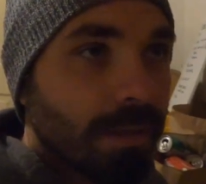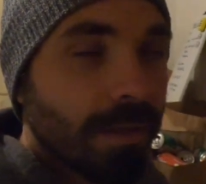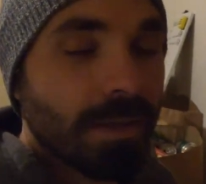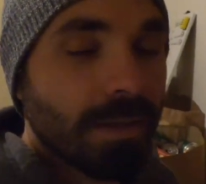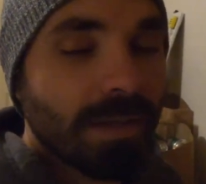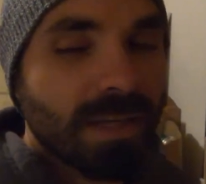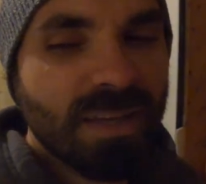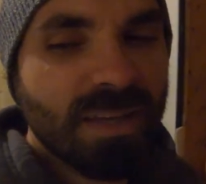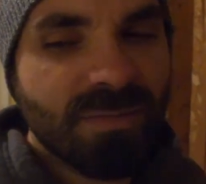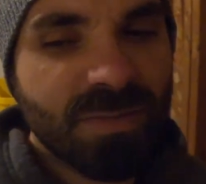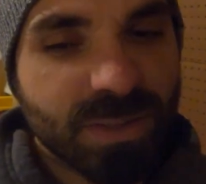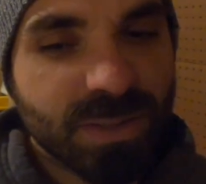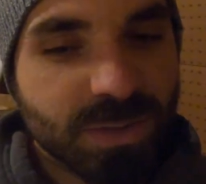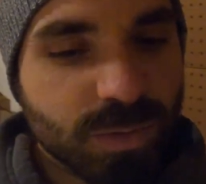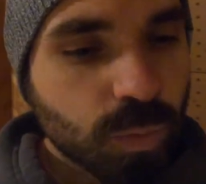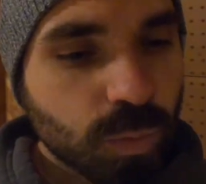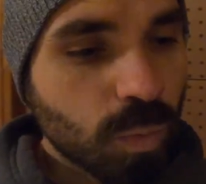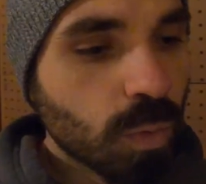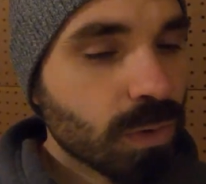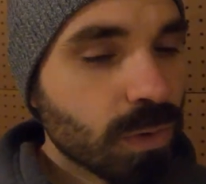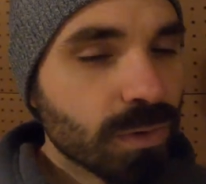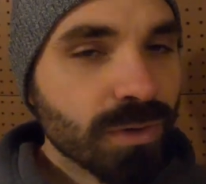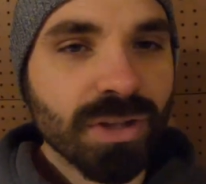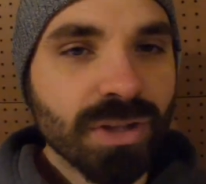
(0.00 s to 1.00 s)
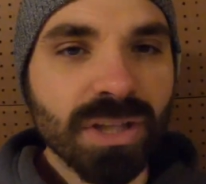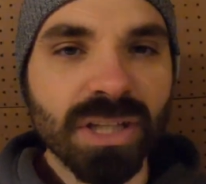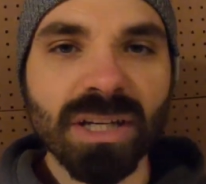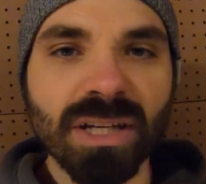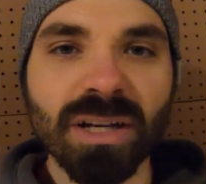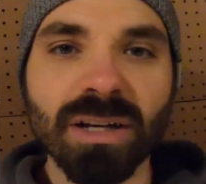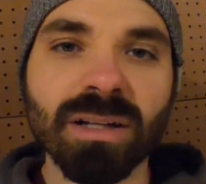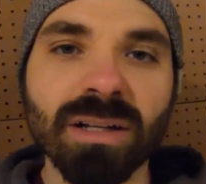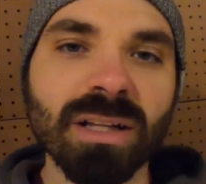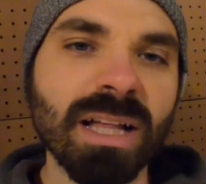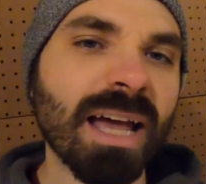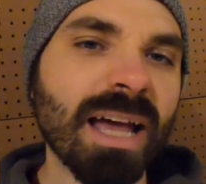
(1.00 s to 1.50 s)
If it's worthy,
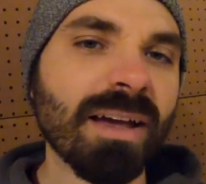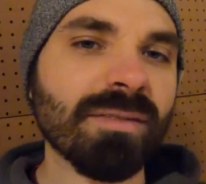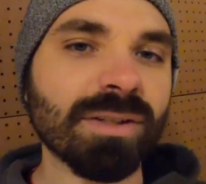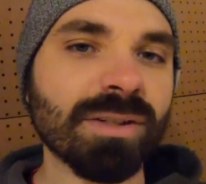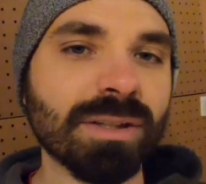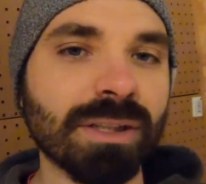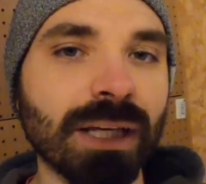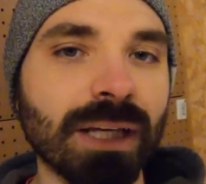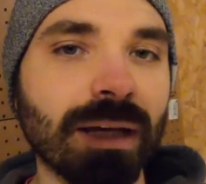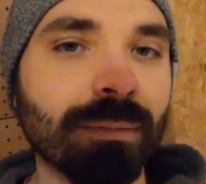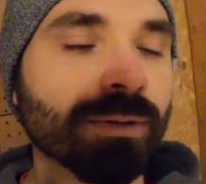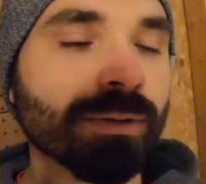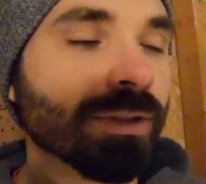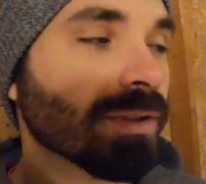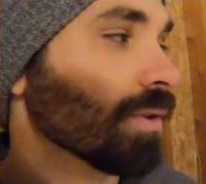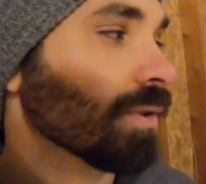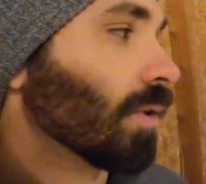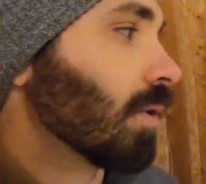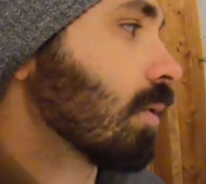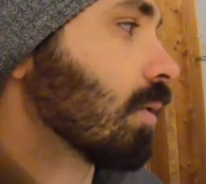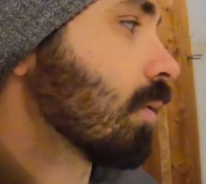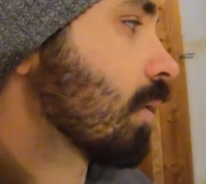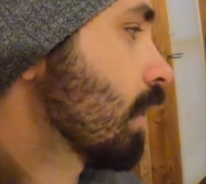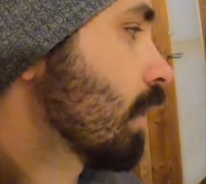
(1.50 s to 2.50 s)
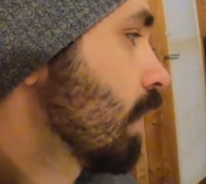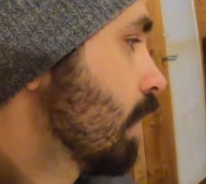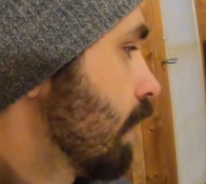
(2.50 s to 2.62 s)
I'll have it in the episode.